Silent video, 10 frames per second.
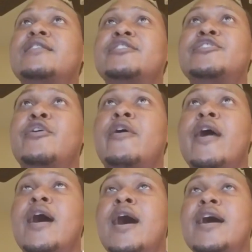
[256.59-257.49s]

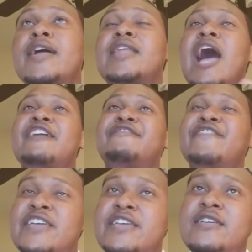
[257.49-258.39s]
your uh,
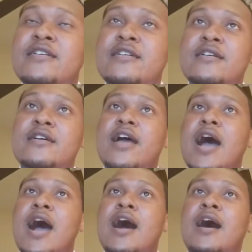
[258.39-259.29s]
NIV,
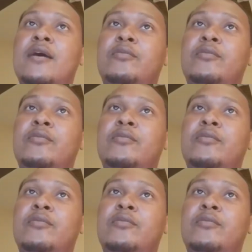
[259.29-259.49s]
uh,